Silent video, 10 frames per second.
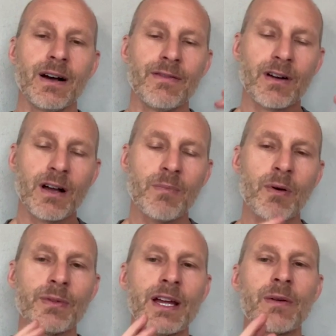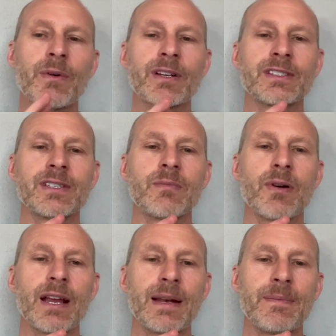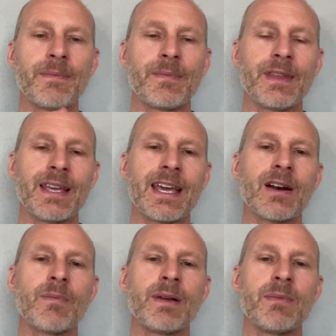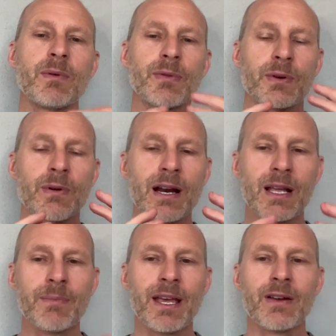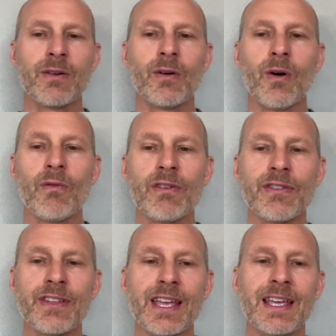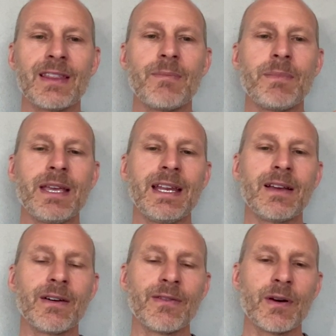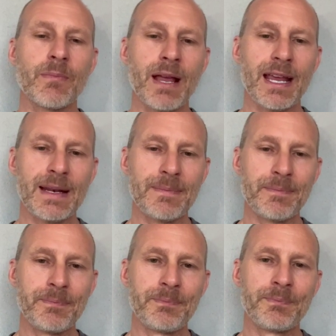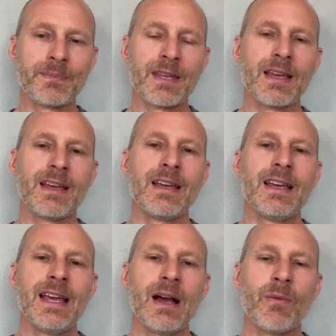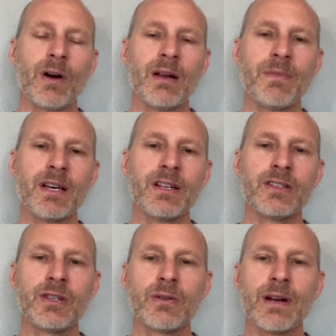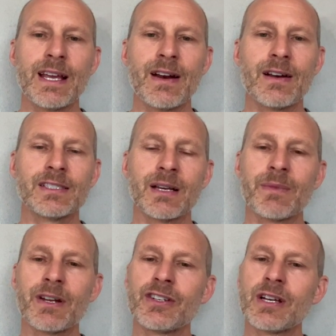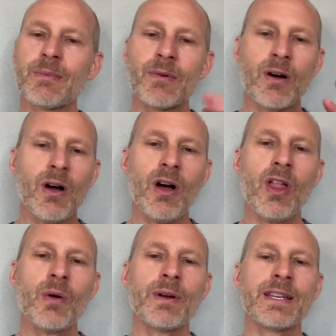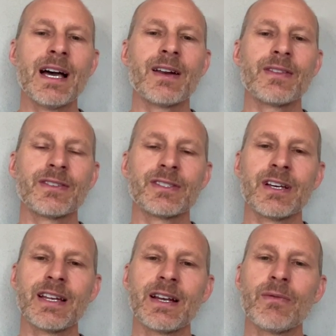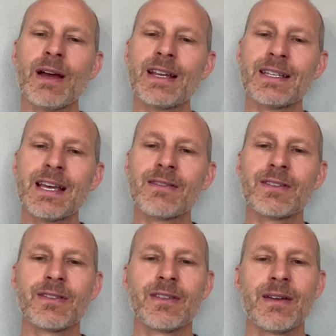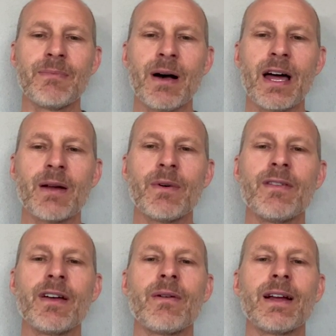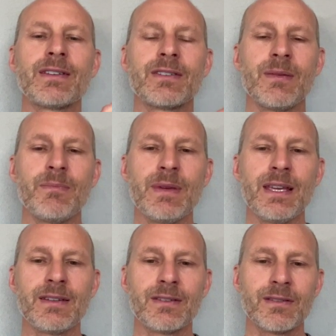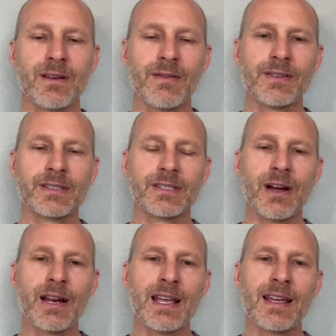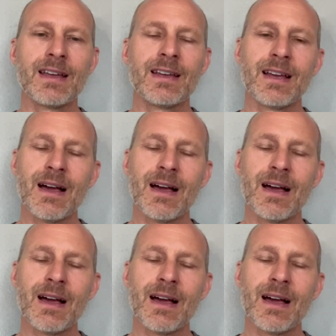of a couple networks in the brain. Again, are people with chronic pain overthinking the meaning of their pain? And what I'm going to do right here is I'm going to jump all the way down in the study, right down to the bottom of it, right to the beat of the study.